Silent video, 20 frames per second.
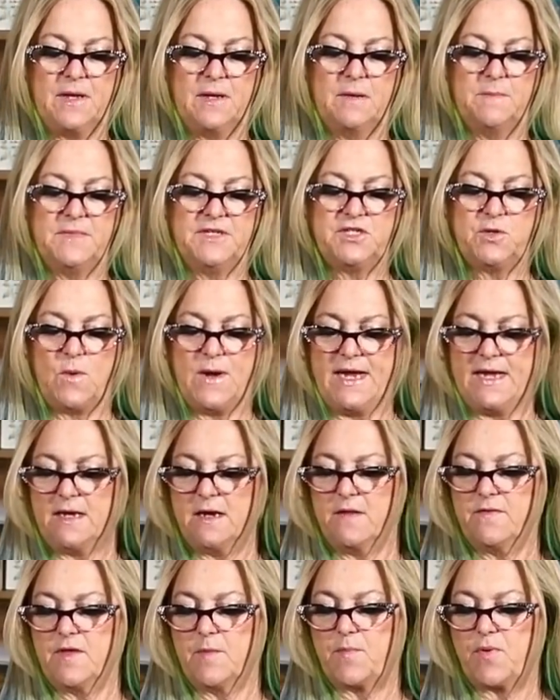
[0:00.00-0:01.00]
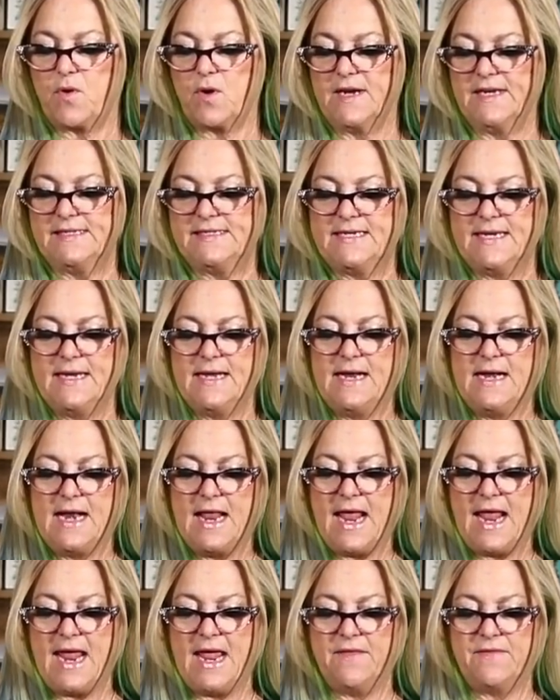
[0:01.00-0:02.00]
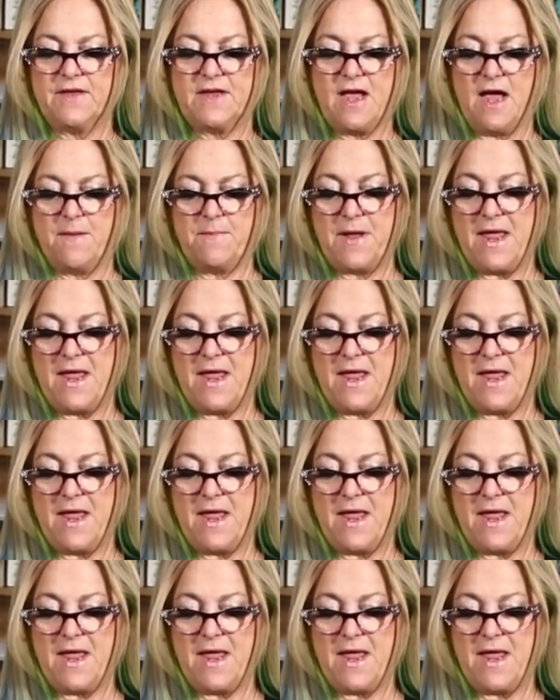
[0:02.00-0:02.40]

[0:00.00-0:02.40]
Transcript: between the print and the cup.